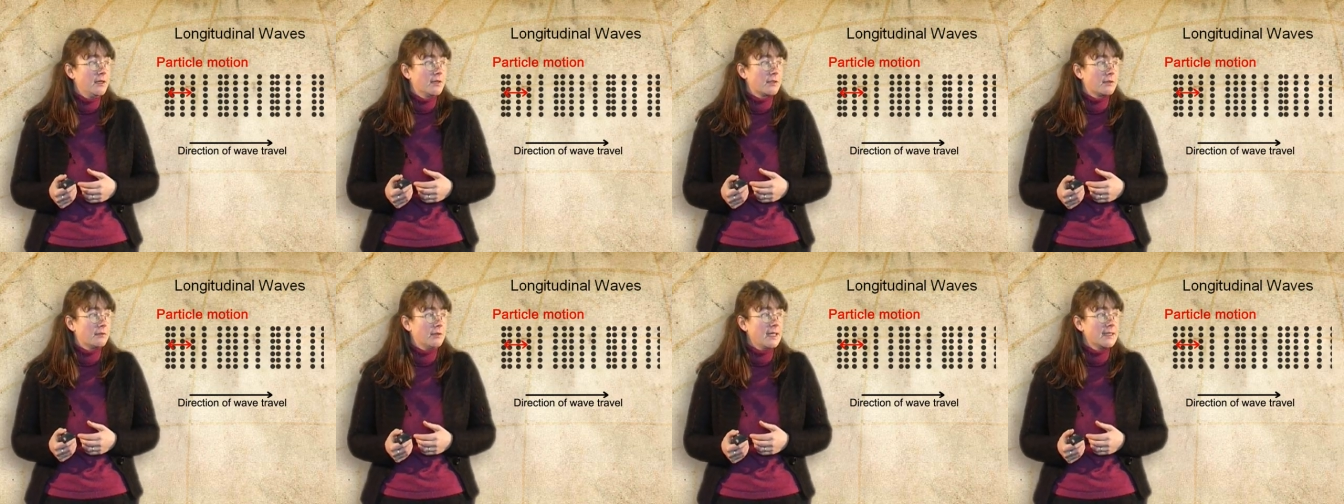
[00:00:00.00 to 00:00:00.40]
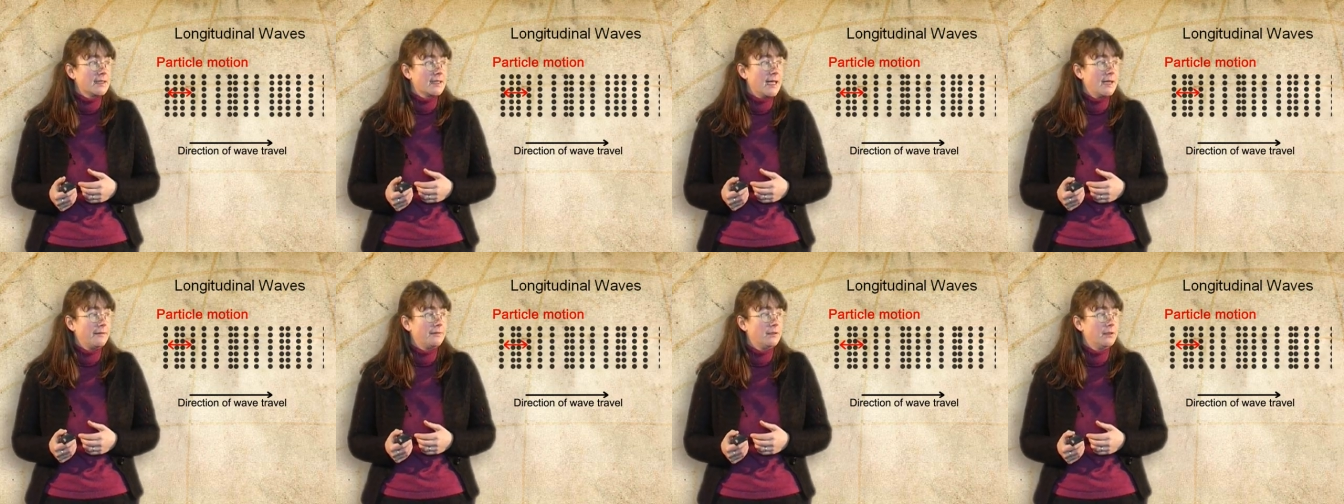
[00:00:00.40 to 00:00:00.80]
So let's
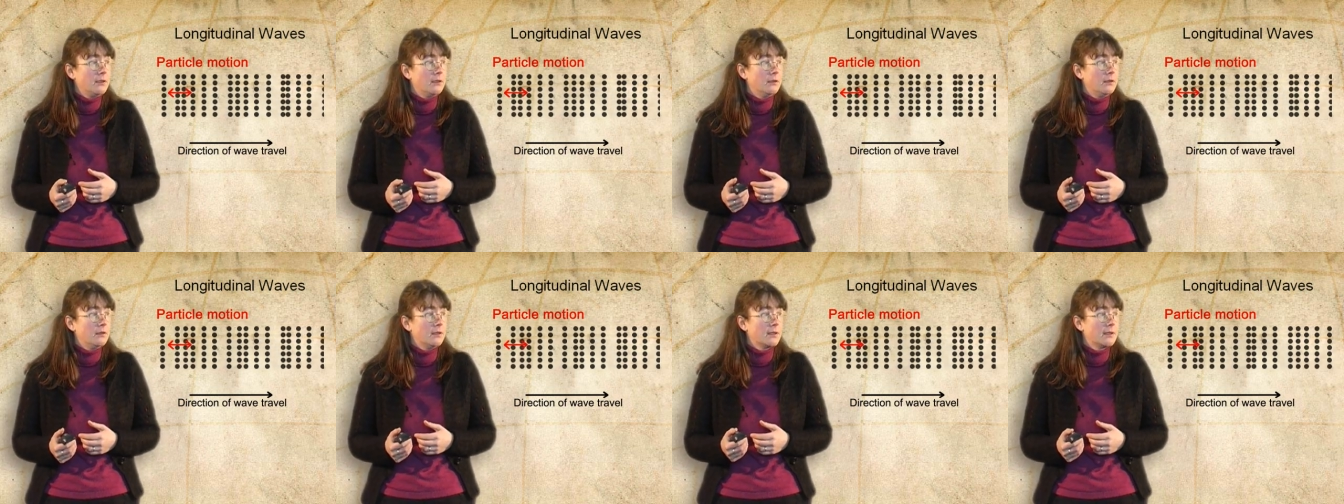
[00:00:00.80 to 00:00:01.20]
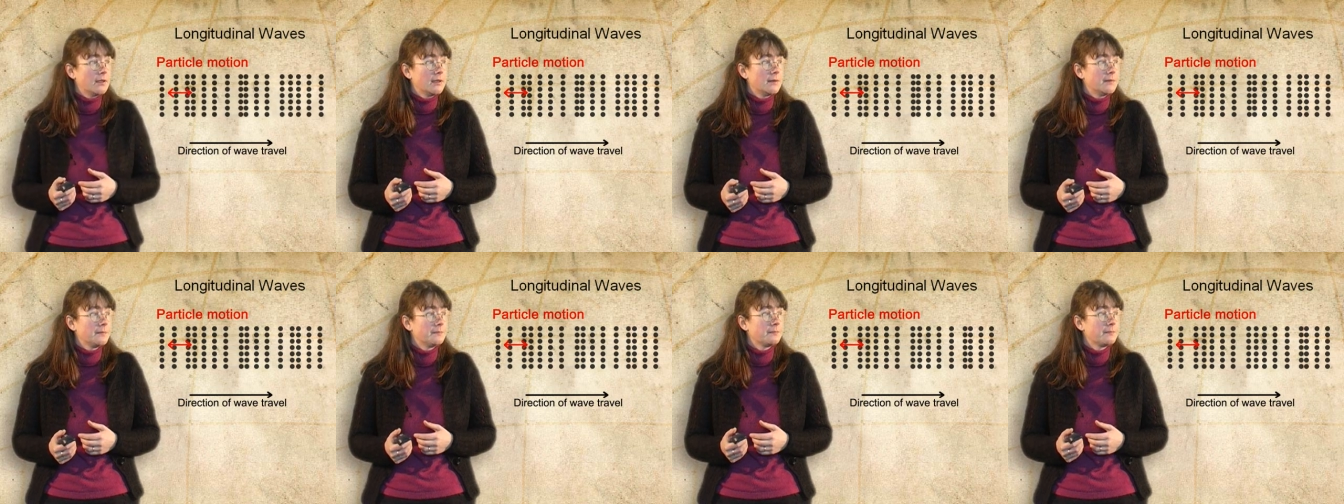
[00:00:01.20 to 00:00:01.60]
have a look
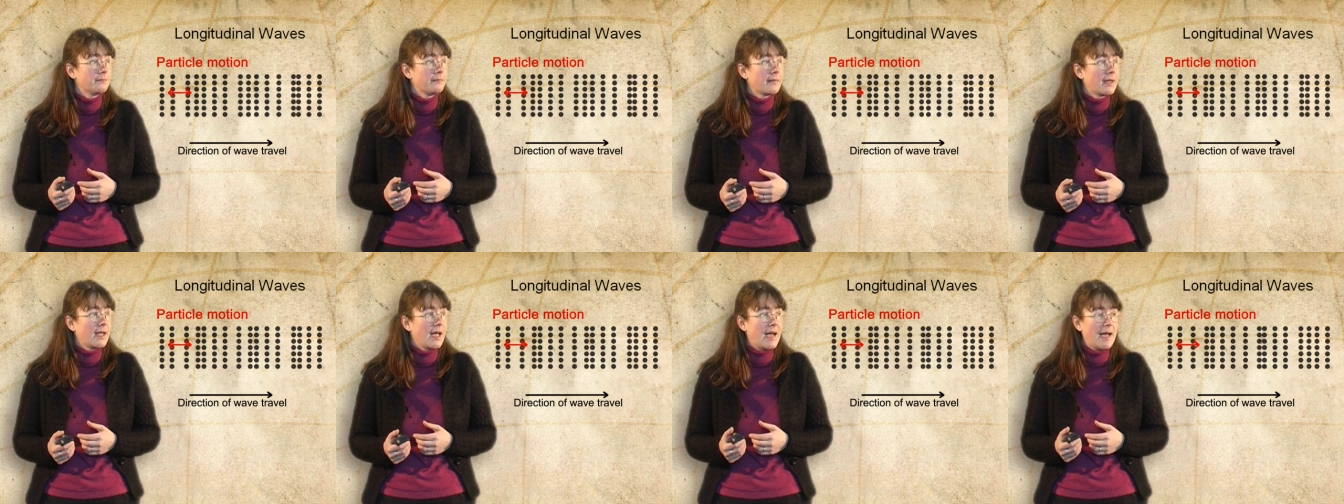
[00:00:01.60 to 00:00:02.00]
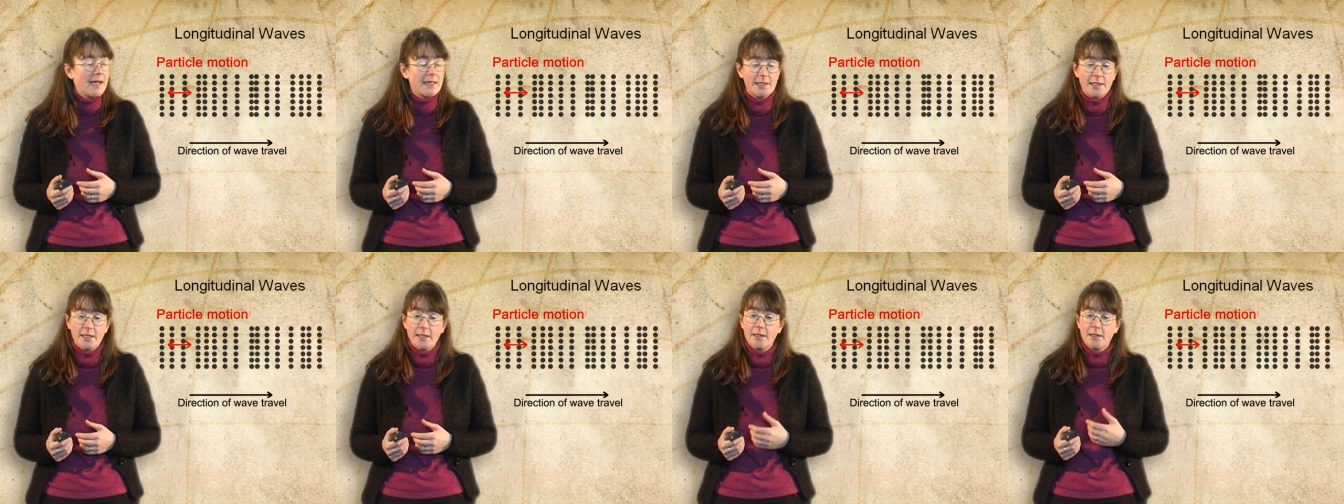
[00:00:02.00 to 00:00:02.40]

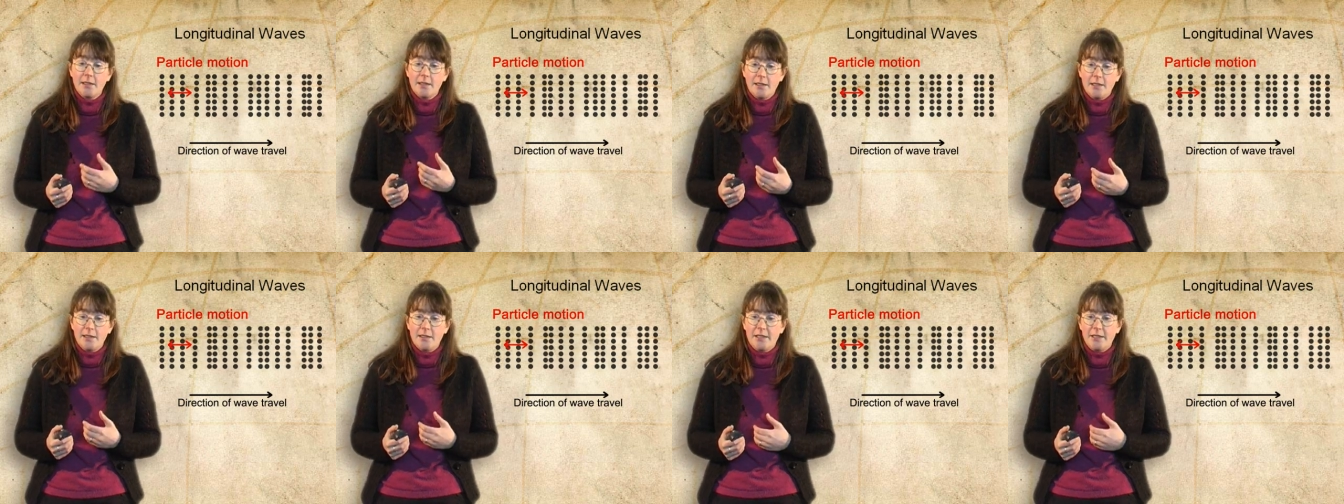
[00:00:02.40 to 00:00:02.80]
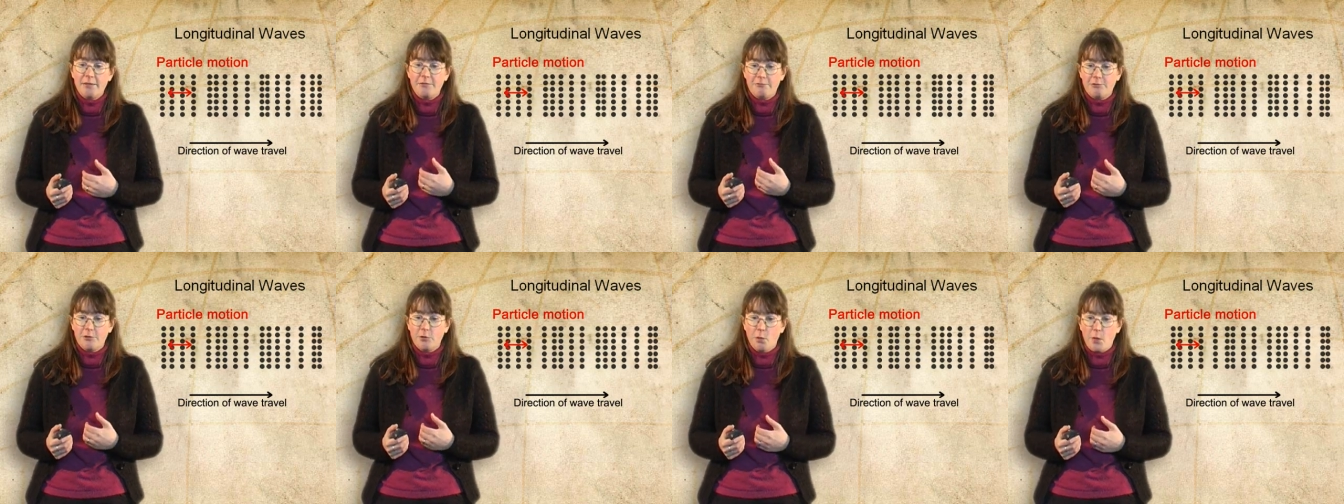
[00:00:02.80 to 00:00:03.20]
at
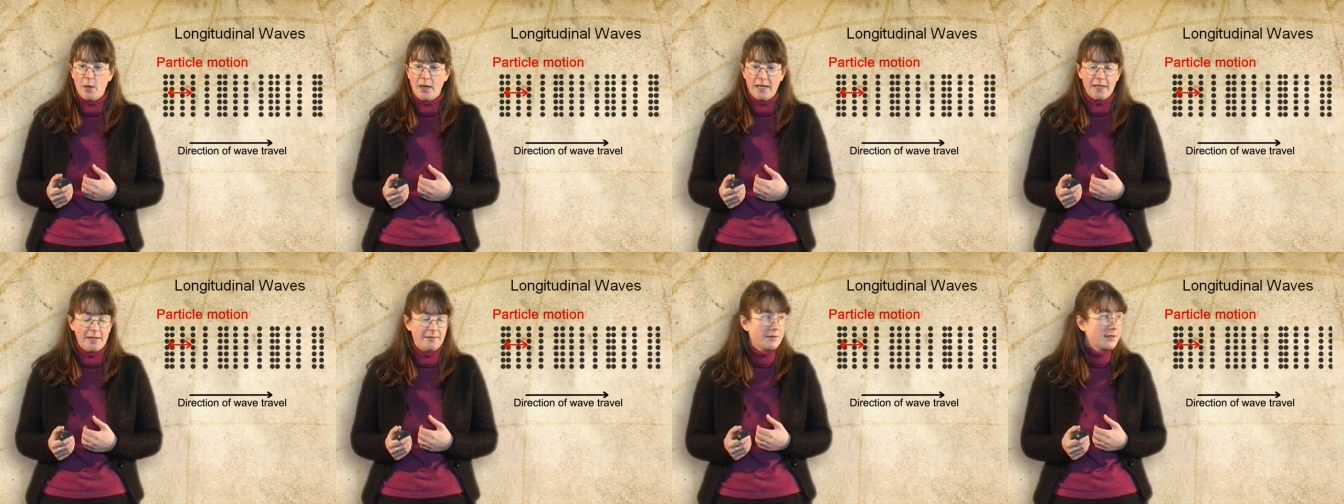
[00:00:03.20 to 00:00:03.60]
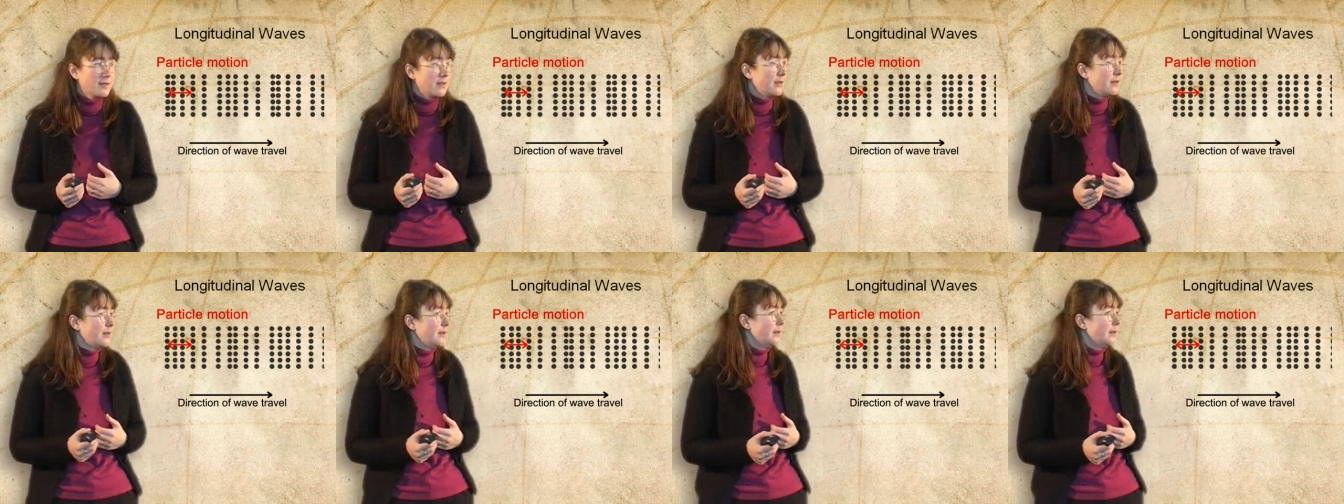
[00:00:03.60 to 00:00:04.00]
different waves.